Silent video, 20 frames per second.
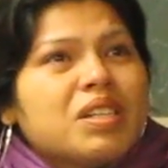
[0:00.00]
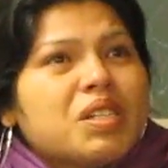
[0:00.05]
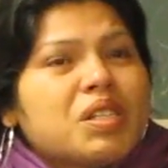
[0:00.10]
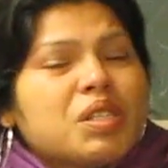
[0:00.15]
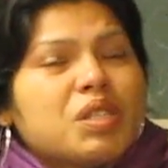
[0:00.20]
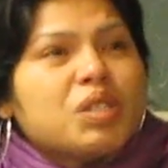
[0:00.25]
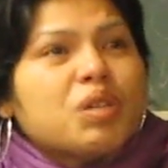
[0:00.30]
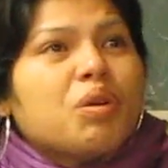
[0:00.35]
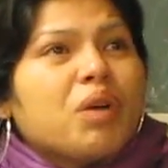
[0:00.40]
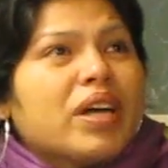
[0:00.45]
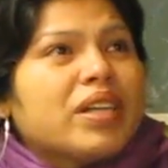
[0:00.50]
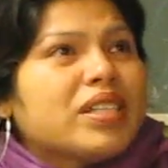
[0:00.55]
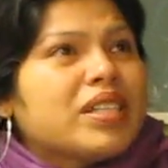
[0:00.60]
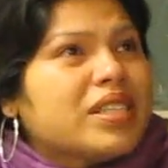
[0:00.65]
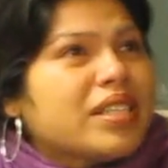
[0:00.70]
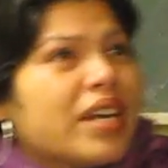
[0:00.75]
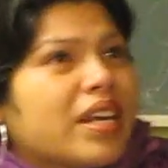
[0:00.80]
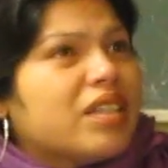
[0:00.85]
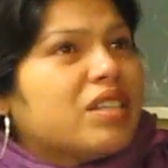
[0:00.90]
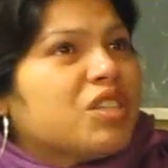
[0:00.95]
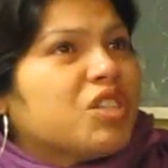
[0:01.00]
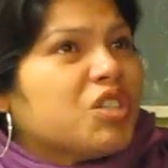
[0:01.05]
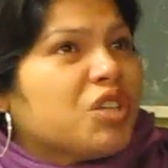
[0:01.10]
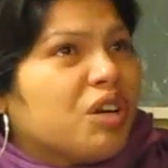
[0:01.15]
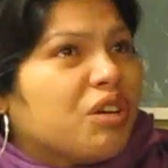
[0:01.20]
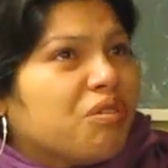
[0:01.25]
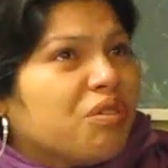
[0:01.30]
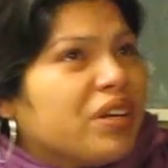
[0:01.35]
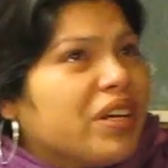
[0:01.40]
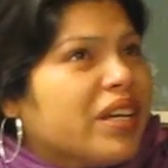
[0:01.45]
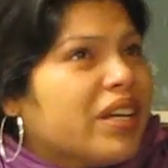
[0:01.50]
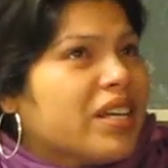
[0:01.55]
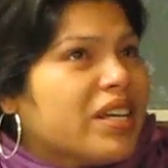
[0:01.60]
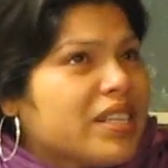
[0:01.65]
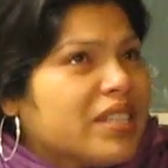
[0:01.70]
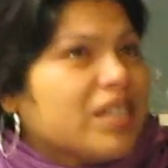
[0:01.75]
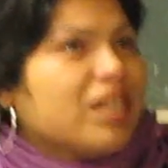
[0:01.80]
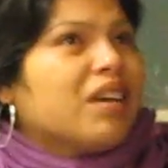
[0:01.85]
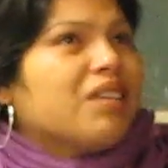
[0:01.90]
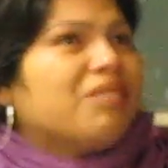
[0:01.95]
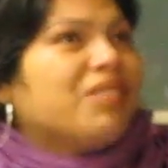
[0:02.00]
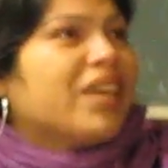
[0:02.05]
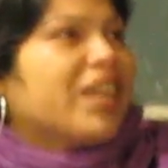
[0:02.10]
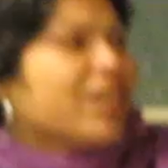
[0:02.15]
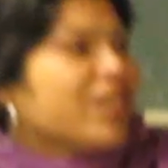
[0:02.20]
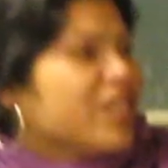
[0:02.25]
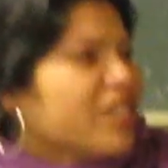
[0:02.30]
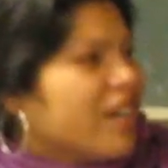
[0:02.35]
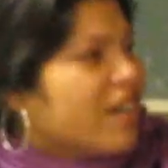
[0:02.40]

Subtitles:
So I decided to start reading His love letter to